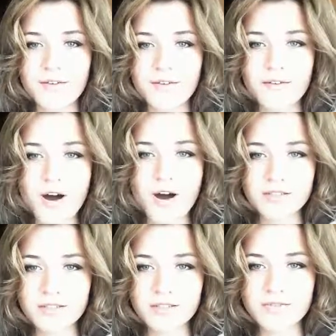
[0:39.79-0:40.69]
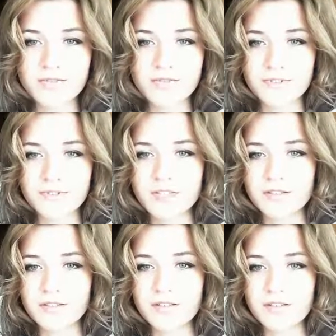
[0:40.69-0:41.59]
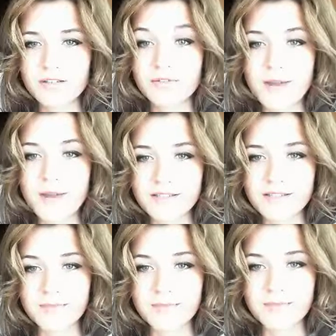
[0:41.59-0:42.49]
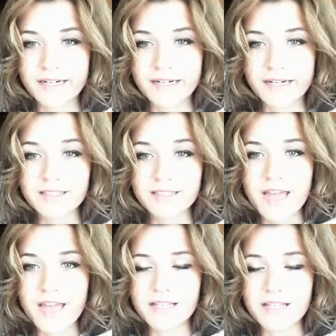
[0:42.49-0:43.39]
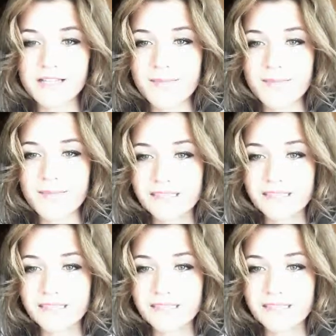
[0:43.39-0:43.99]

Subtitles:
focusing on domestic market and its demand.